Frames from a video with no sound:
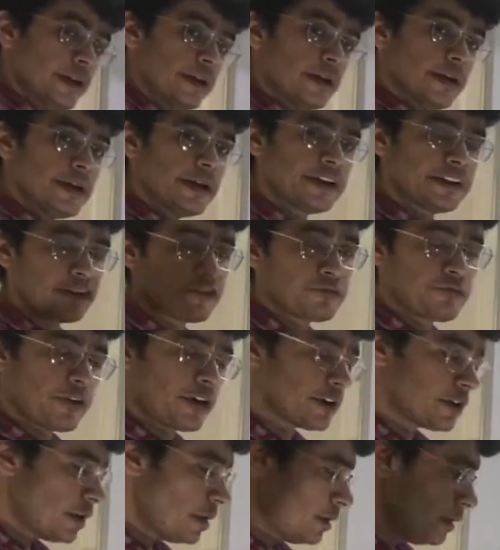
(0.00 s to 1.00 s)
it is
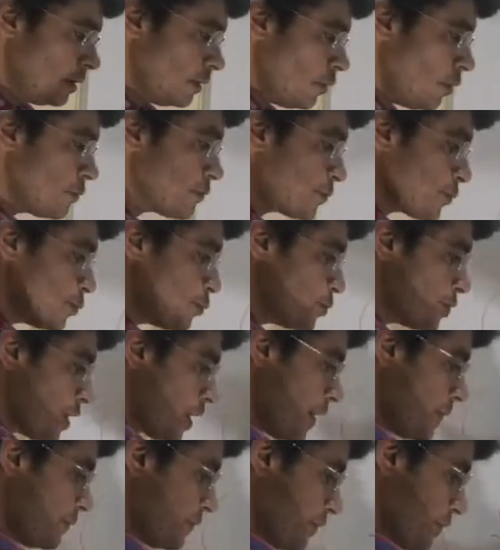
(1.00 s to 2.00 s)
further of two
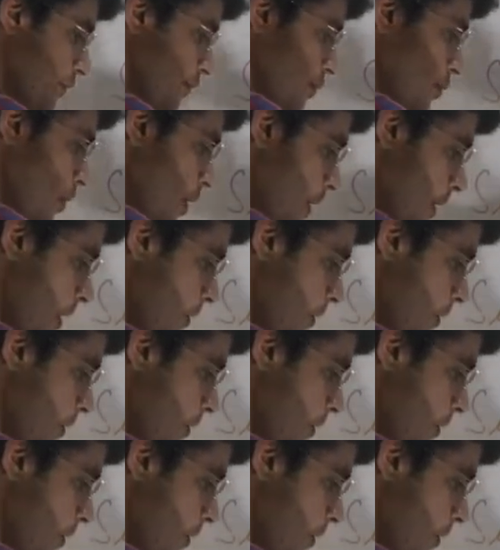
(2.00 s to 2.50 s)
types. You are